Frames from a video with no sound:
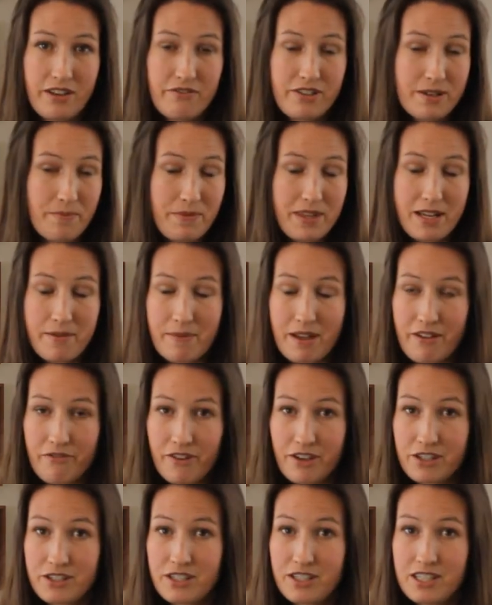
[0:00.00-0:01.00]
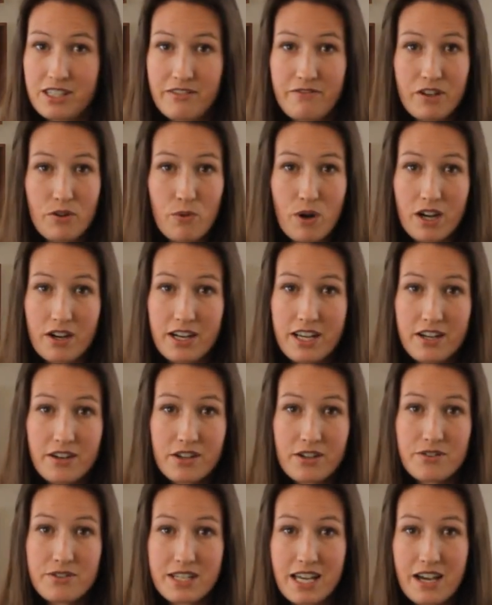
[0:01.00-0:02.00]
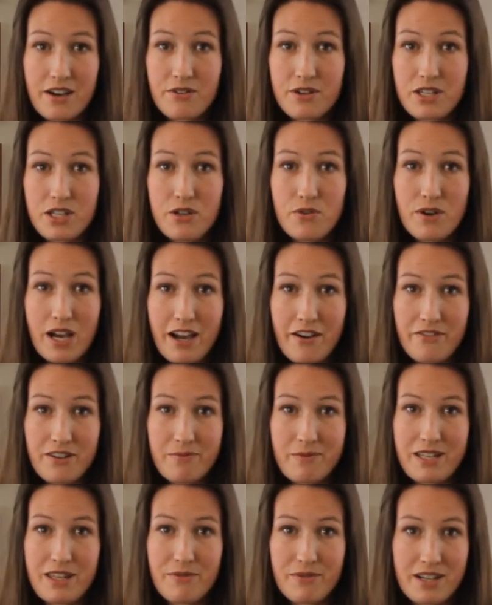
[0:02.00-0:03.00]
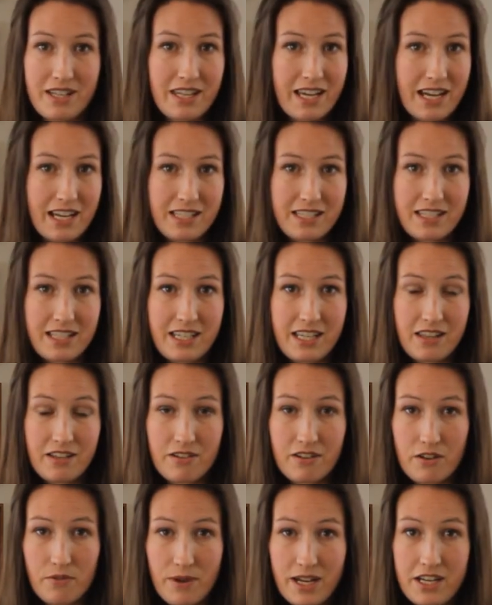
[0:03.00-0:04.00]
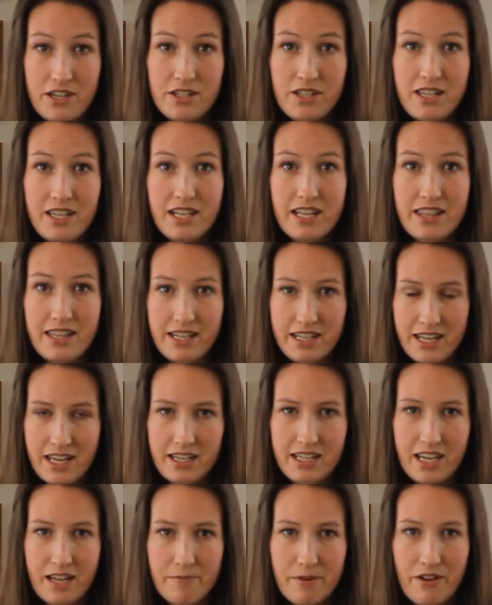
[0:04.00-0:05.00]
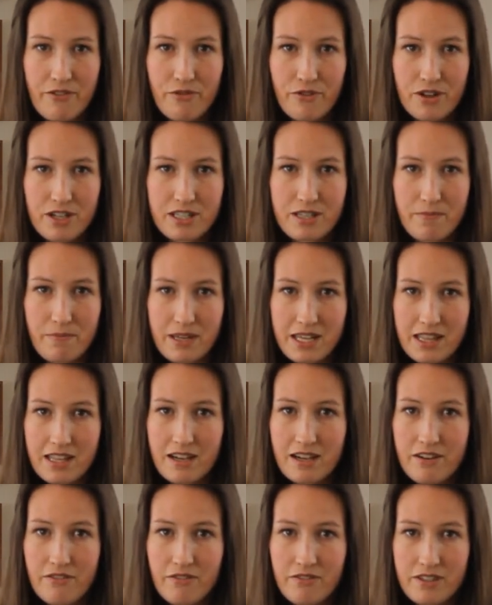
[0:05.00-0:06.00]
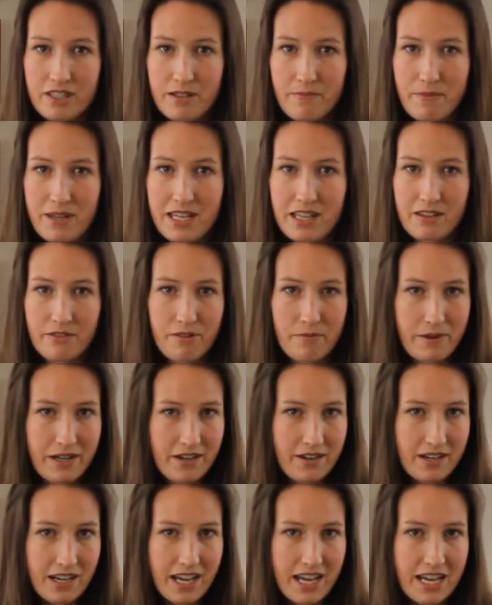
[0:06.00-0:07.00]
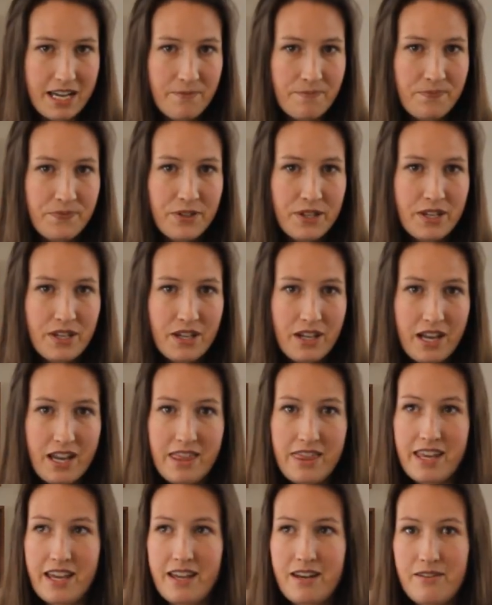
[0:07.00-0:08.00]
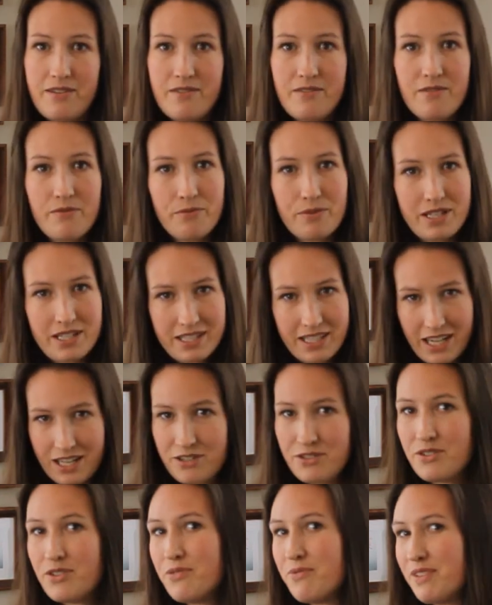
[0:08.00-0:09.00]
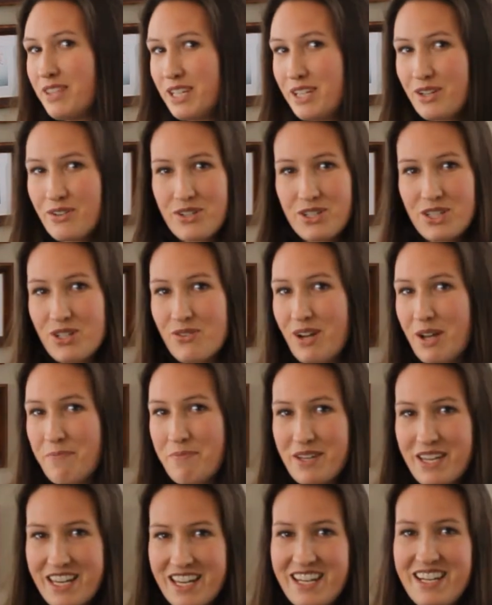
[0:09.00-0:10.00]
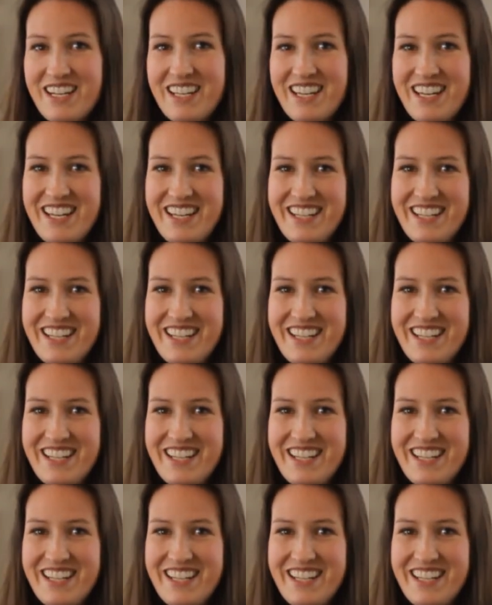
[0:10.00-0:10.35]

something malfunctions, if your water heater goes out, you have to be the one that has to either arrange it and then take time off work to be there to meet the repair guy, and then reschedule when they don't show up again.